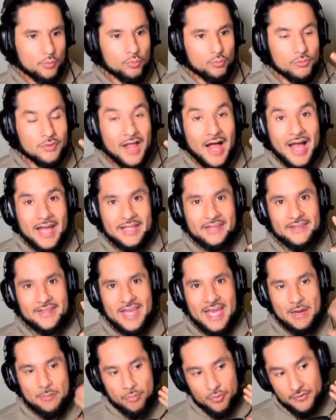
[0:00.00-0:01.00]
lie in the
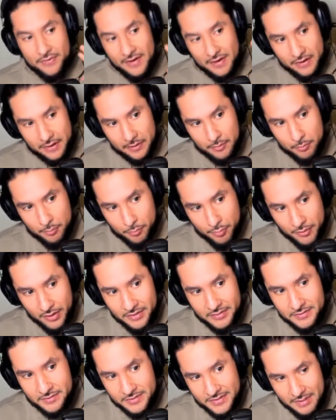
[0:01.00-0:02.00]
camp where they're
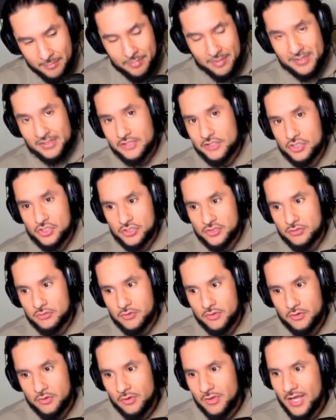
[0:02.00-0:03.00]
typically just
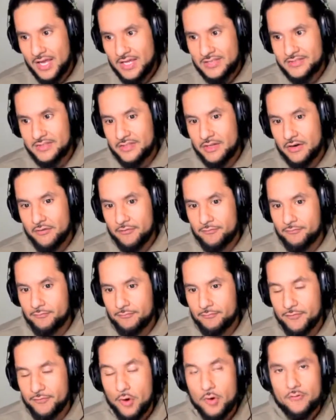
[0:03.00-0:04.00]
utilizing their
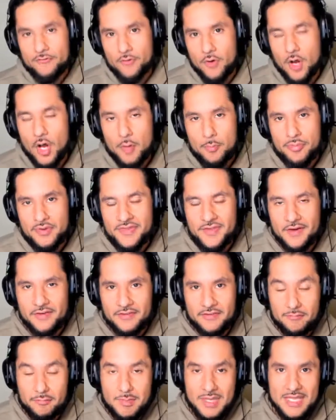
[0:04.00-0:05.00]
phone for
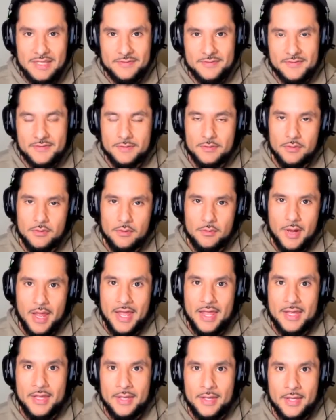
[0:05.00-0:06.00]
unproductive means.
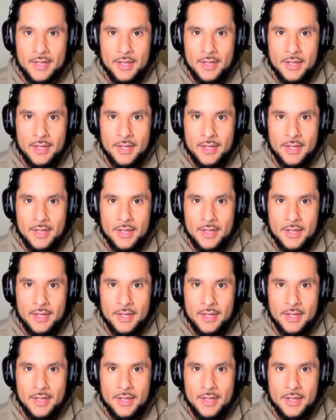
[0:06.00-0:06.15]
Right?